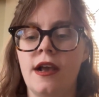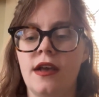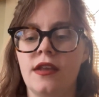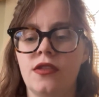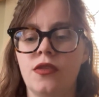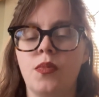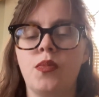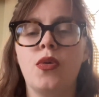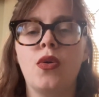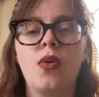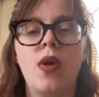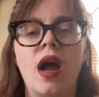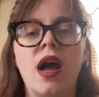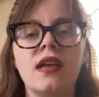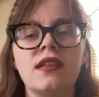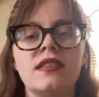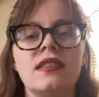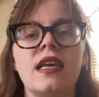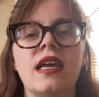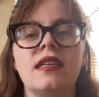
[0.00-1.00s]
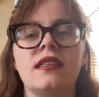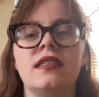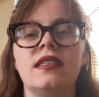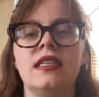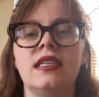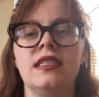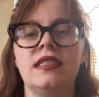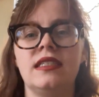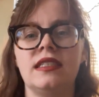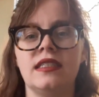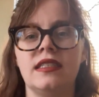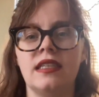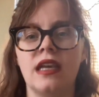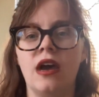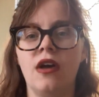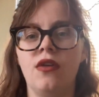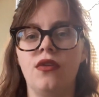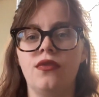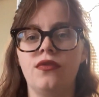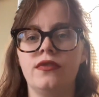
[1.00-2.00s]
the process
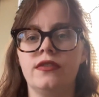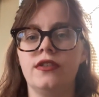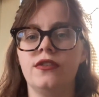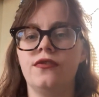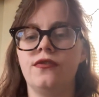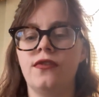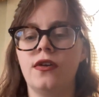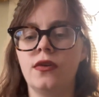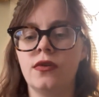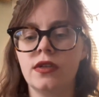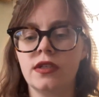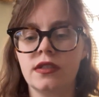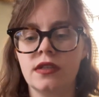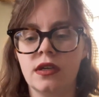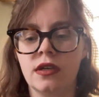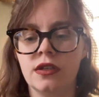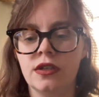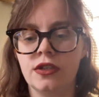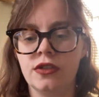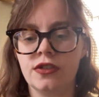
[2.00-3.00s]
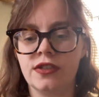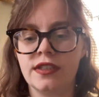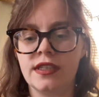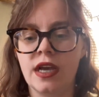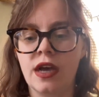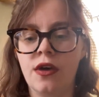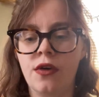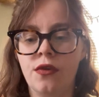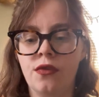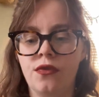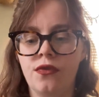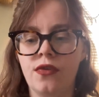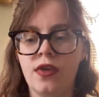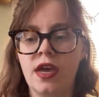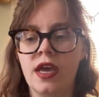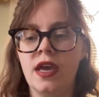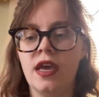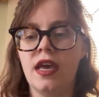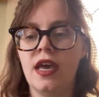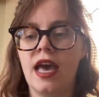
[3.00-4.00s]
itself, to focus on yourself
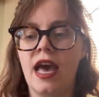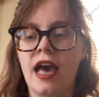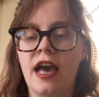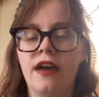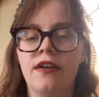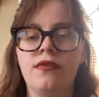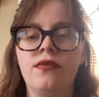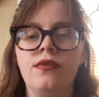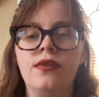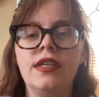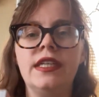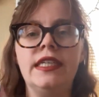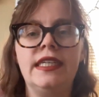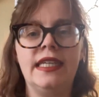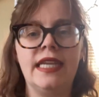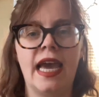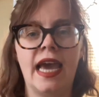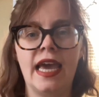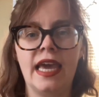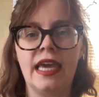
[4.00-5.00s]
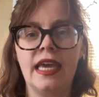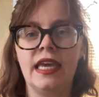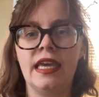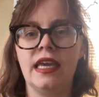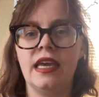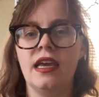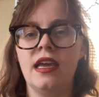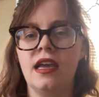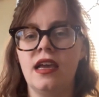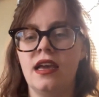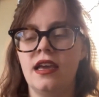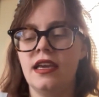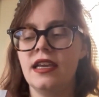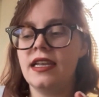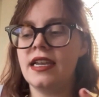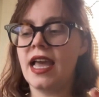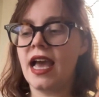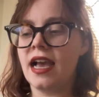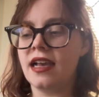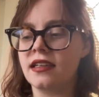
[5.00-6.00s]
every day,
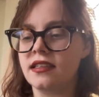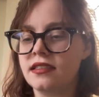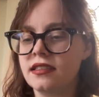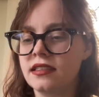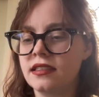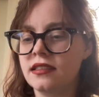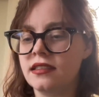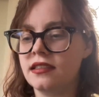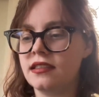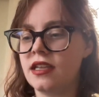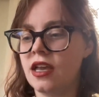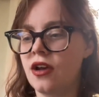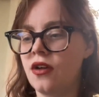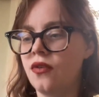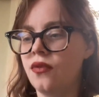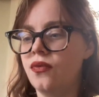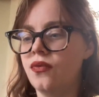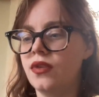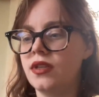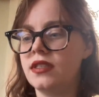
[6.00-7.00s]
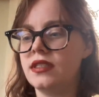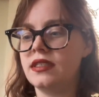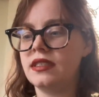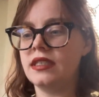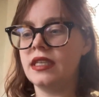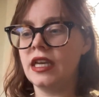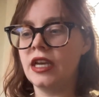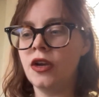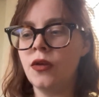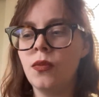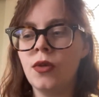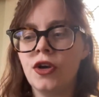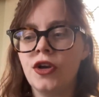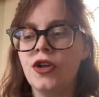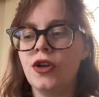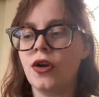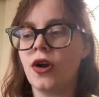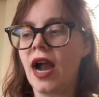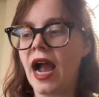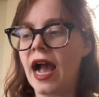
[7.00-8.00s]
in essence of seeing where
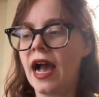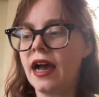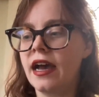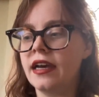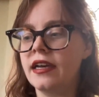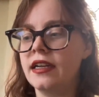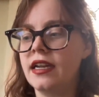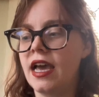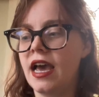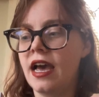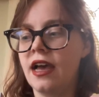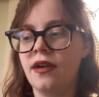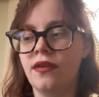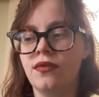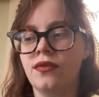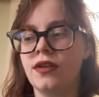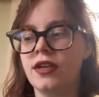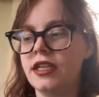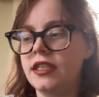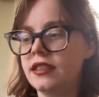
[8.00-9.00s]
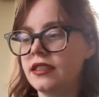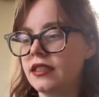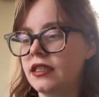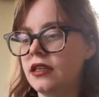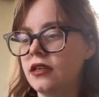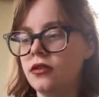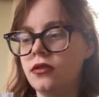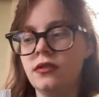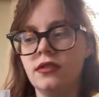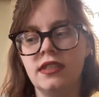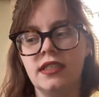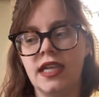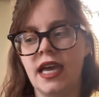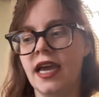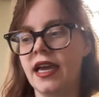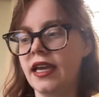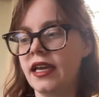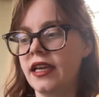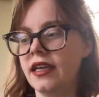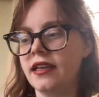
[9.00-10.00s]
you're at every single
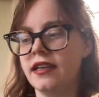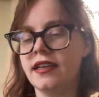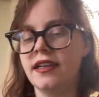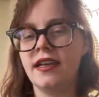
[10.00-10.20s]
day.